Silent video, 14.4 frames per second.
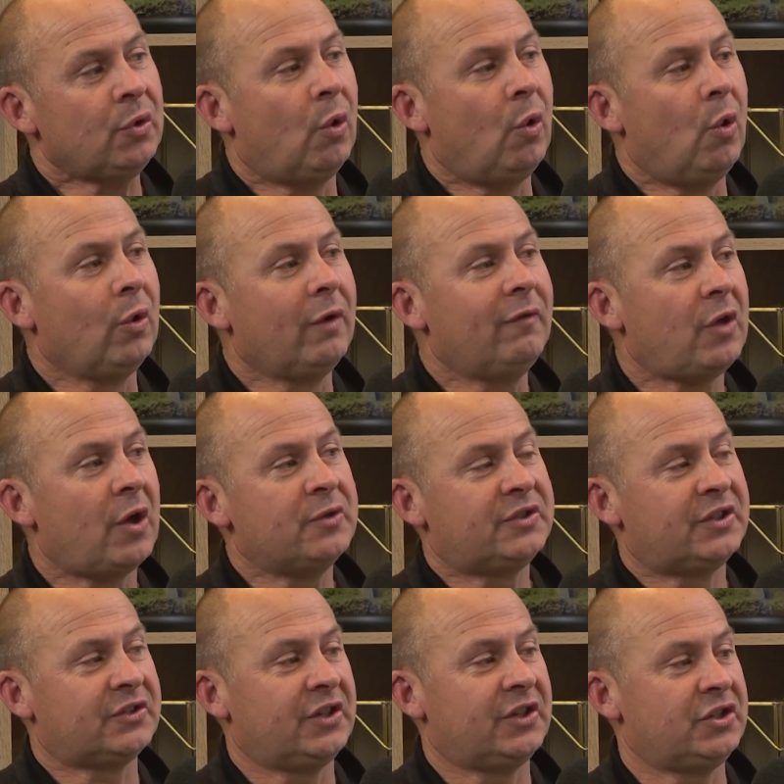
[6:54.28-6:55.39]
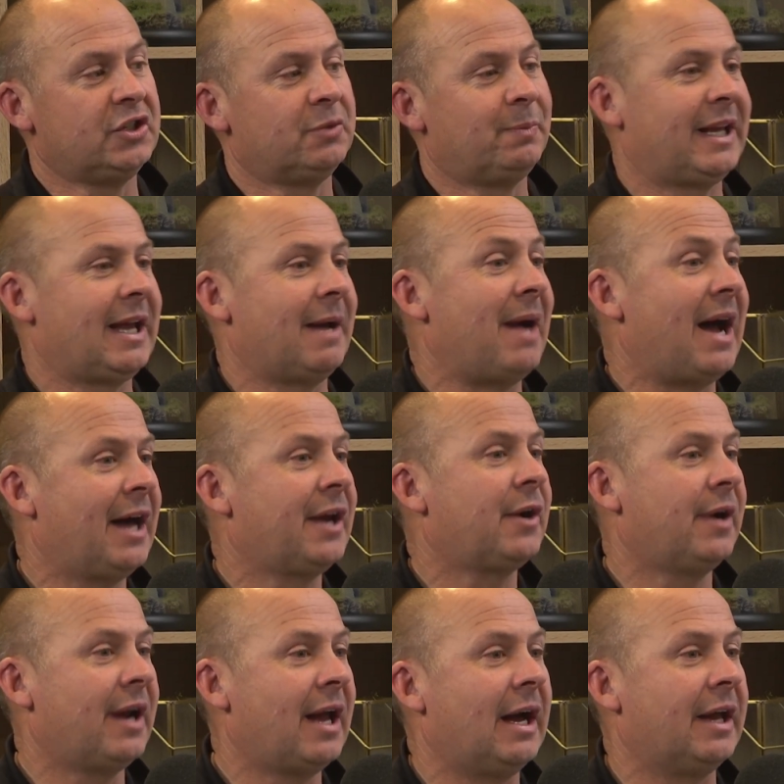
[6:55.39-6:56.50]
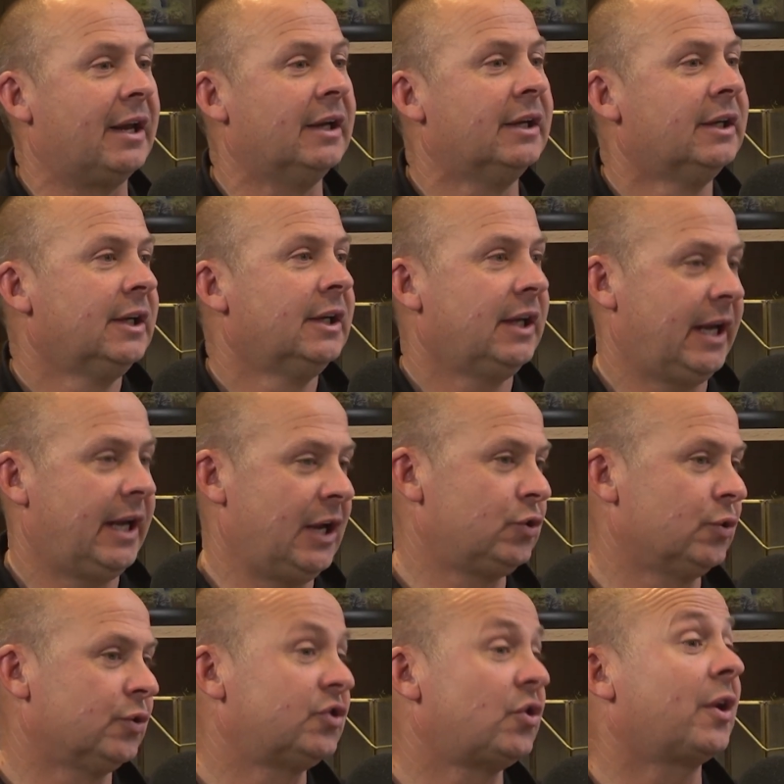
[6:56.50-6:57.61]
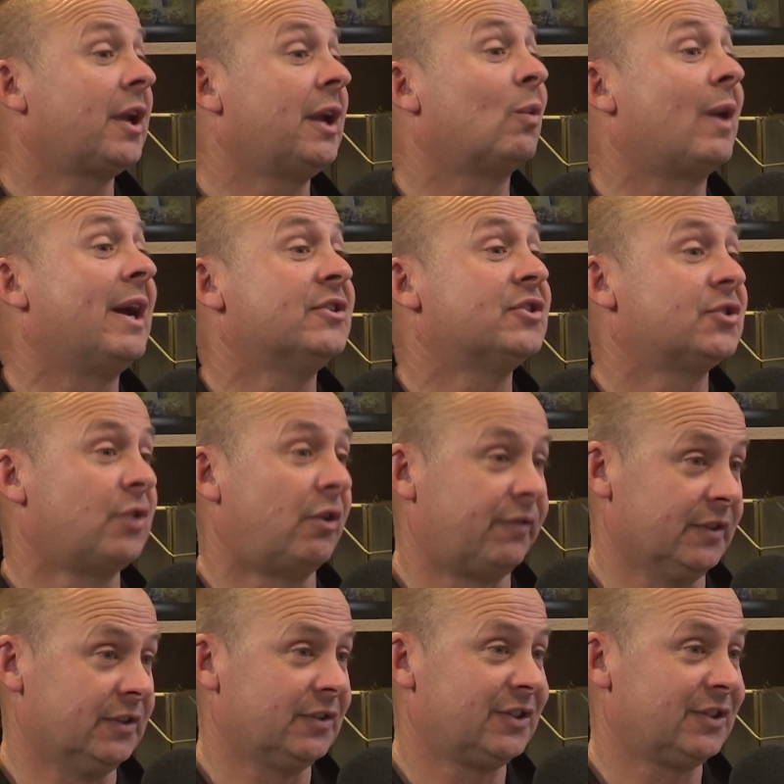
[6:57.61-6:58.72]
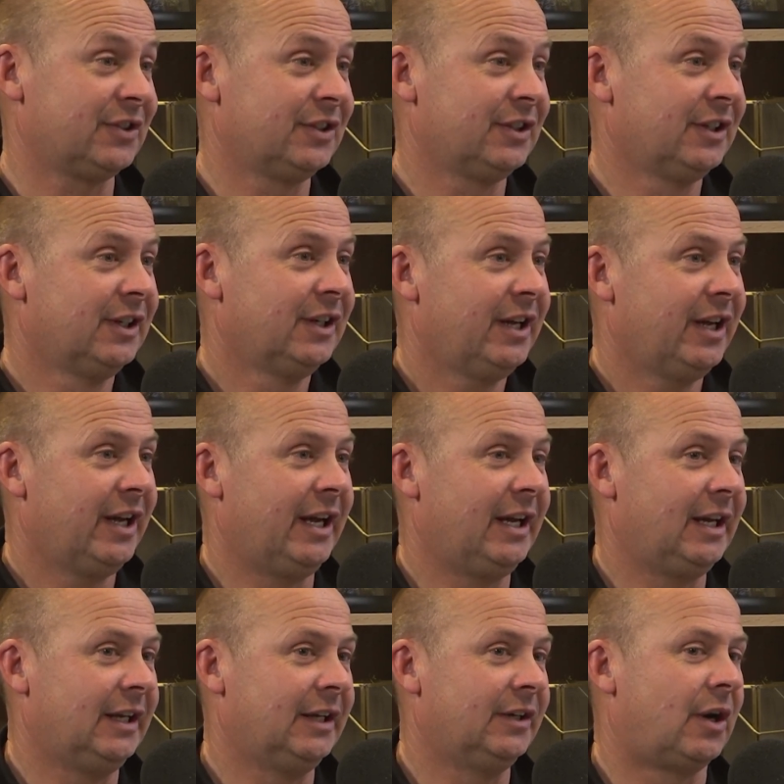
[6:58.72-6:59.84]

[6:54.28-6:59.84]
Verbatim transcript: all of those decisions become harder and harder as your stocking rate softens. And